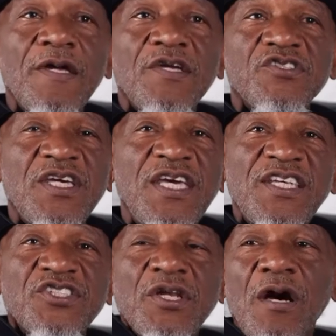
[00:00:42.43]
See, he
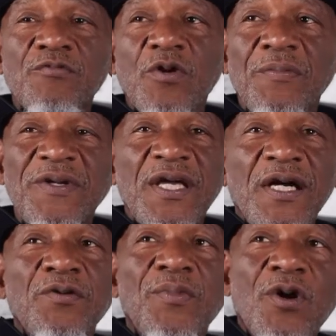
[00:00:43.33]
started rubbing
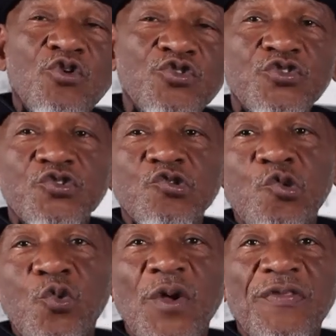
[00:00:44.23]
elbows
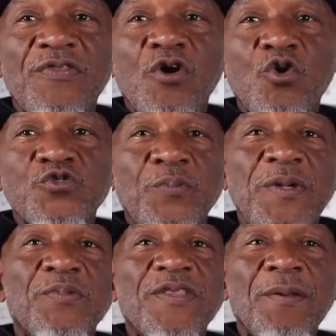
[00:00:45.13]
with those
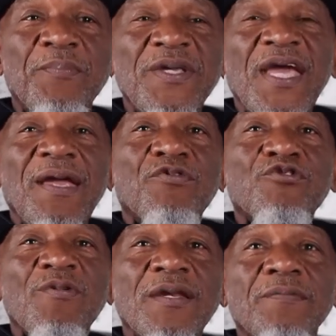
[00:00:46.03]
people that became
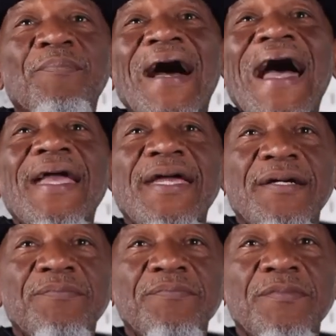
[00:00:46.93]
threatened by
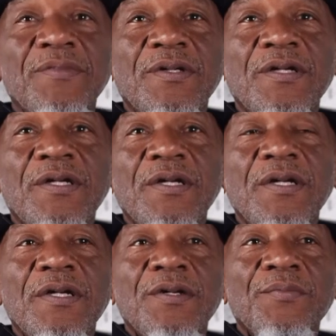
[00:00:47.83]
him.
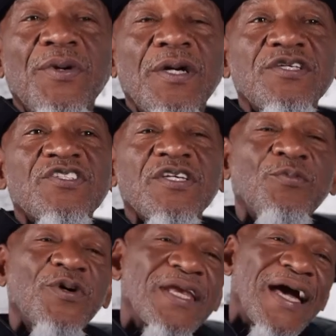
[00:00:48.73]
But
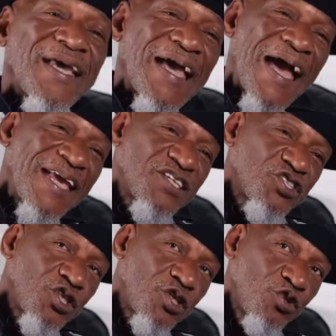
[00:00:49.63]
someone like Ice
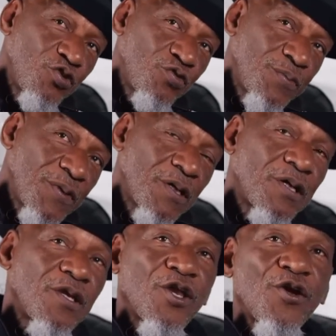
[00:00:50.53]
Cube
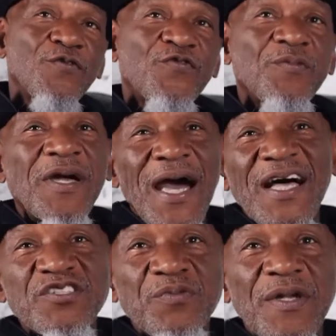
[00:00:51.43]
learned from
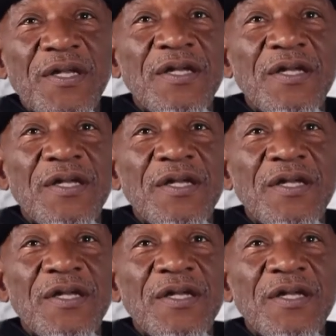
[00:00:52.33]
Cosby.